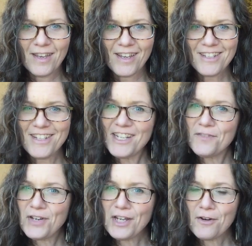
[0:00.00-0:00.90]
In today's
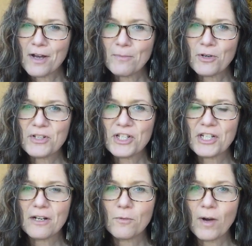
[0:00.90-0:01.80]
video, I'm going to
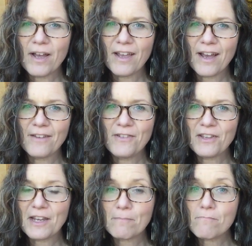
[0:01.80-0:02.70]
share why I feel
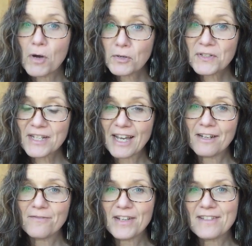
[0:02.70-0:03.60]
like most gut
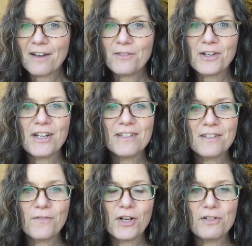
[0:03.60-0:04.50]
advice out there
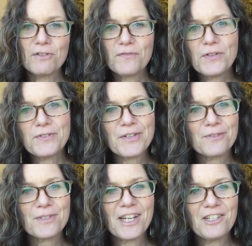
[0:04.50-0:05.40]
isn't very useful, so
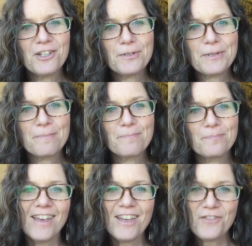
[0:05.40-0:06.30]
stay tuned.
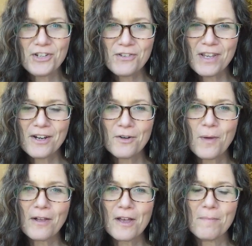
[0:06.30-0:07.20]
If you're new here,
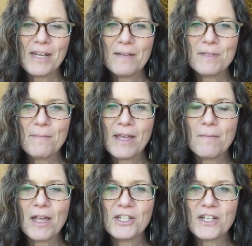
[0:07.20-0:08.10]
welcome. My name's Amanda
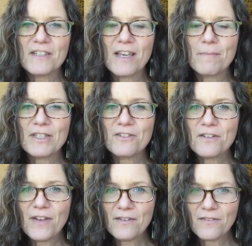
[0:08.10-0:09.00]
Malachewski. I'm a
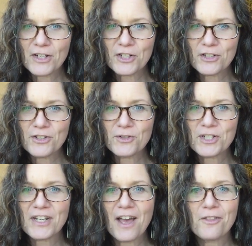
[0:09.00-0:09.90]
certified functional
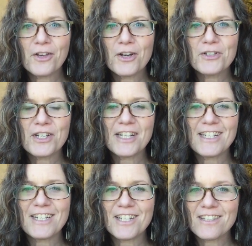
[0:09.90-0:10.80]
nutrition health coach and a
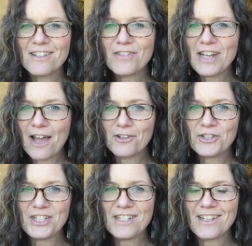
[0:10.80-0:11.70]
digestive and
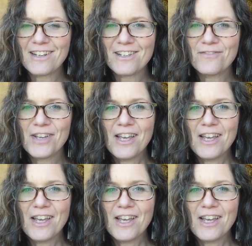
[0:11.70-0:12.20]
allergy detective.